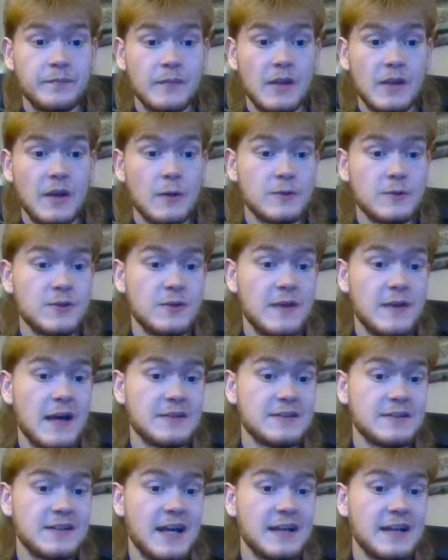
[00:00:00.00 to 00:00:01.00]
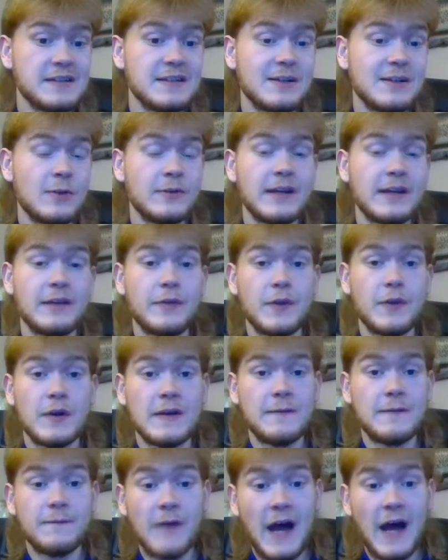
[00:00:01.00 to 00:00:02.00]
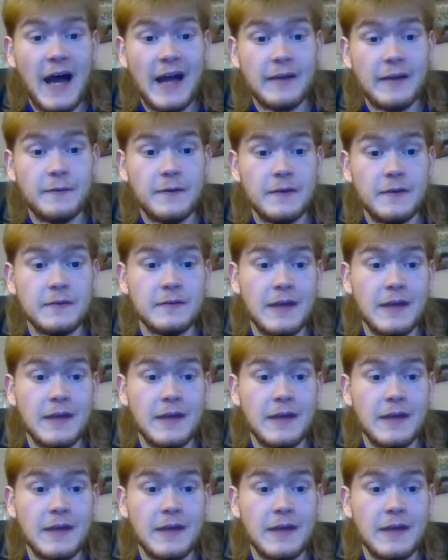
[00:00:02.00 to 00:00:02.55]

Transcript: 2019 only had 35,